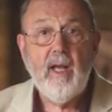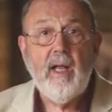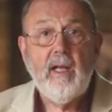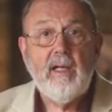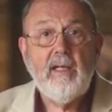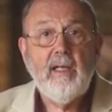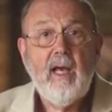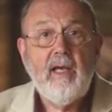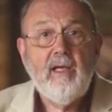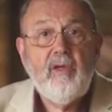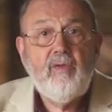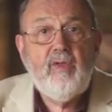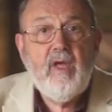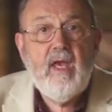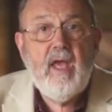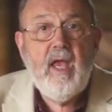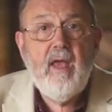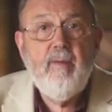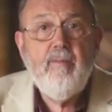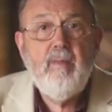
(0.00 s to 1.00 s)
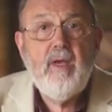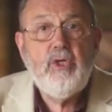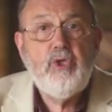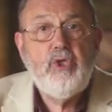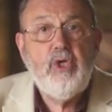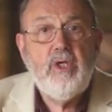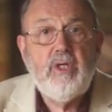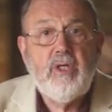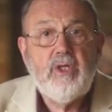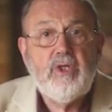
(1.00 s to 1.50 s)
Like the image
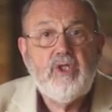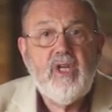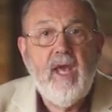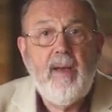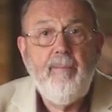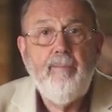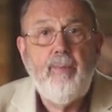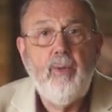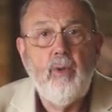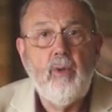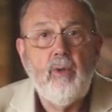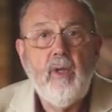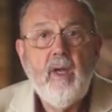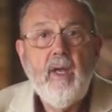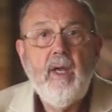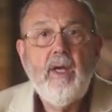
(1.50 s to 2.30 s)
in a temple,